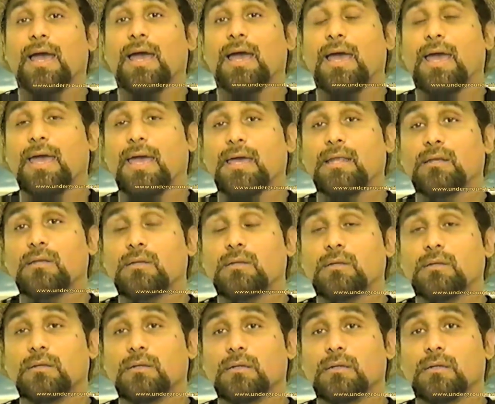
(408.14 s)
and
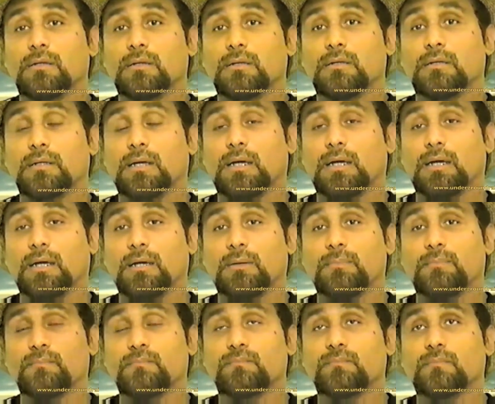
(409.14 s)

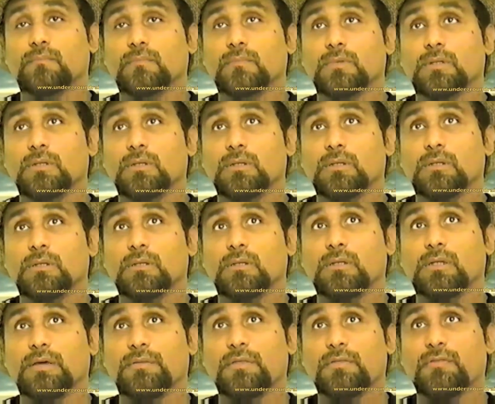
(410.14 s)

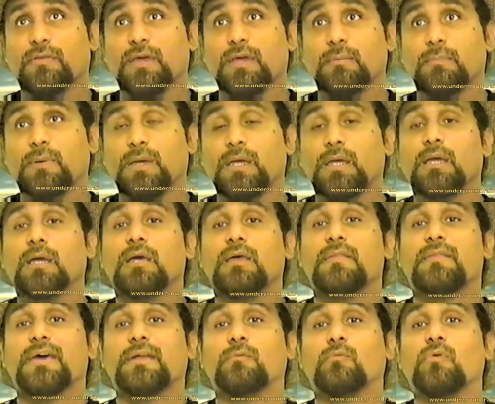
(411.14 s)
the other thing being
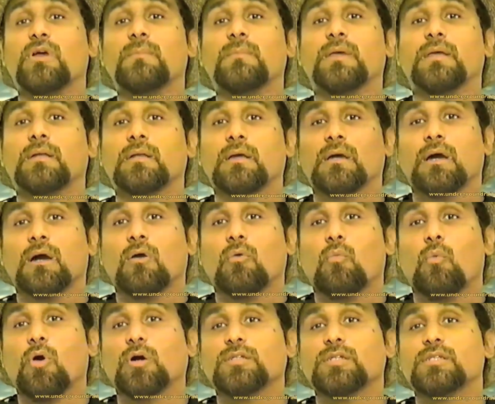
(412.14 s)
that women
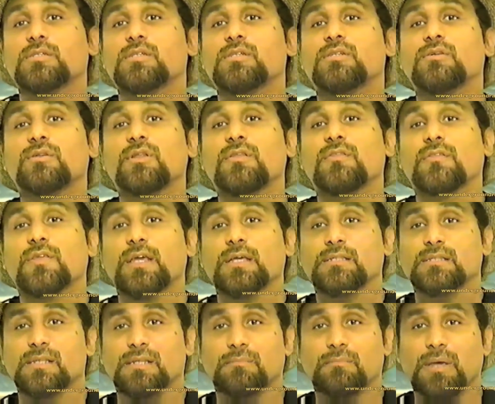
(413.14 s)
wanted to do the
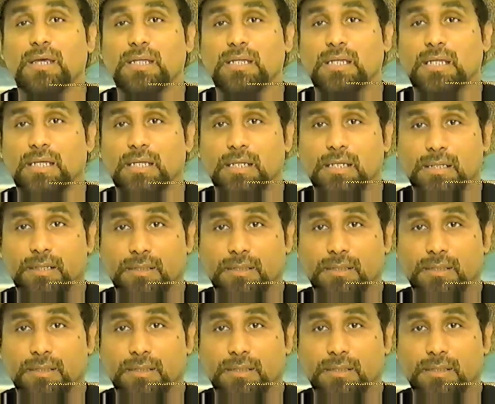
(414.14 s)
things that men did.